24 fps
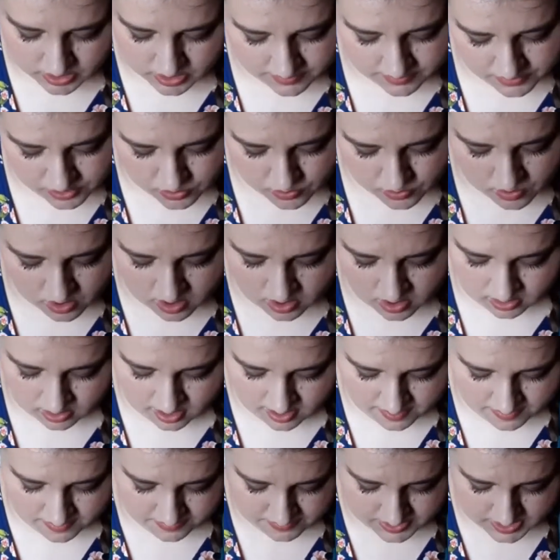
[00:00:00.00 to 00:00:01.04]
give you all
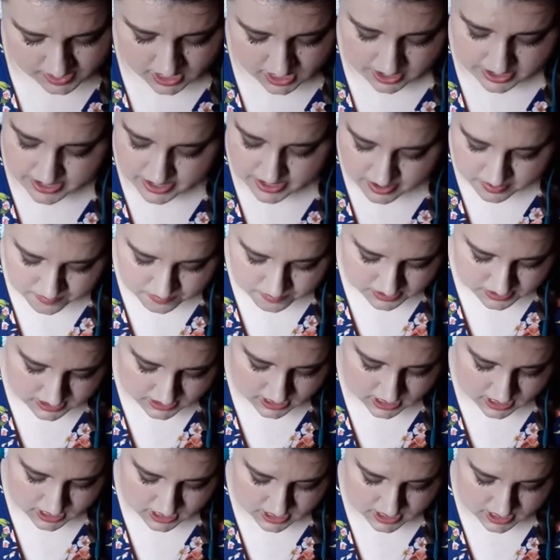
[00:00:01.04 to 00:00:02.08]
of the items
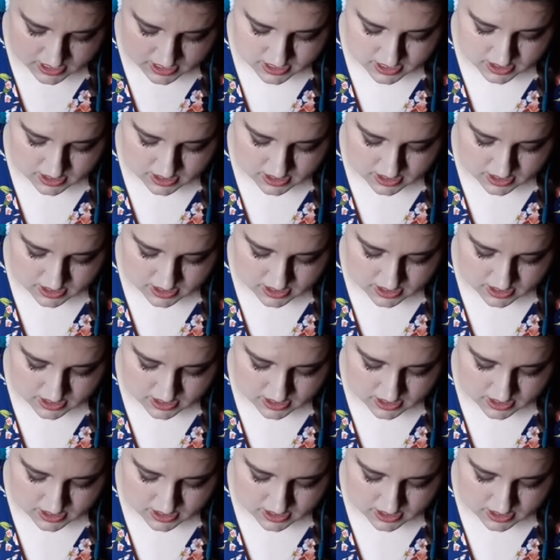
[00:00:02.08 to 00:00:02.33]
and